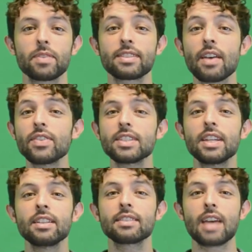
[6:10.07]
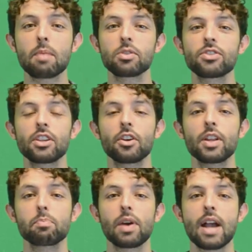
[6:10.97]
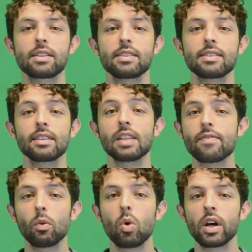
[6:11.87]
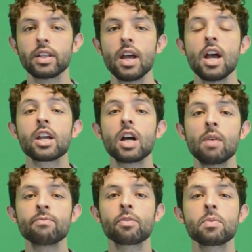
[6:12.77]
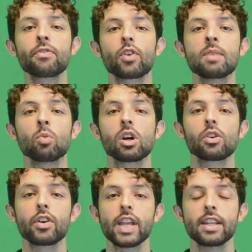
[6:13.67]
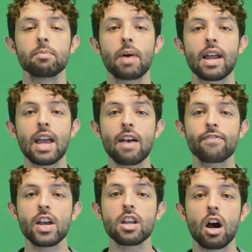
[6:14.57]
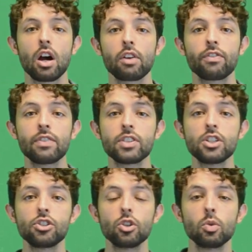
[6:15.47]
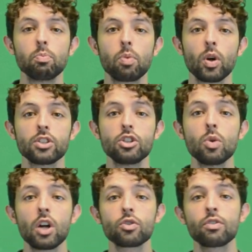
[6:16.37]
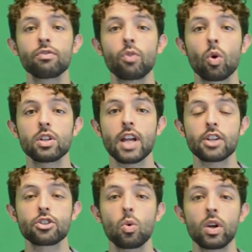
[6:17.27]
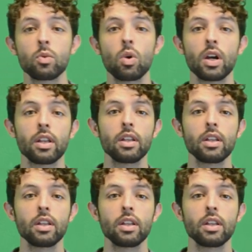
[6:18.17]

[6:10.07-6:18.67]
the 17 cybersecurity practices at level 1 come from the framework created by FAR 52.204-21.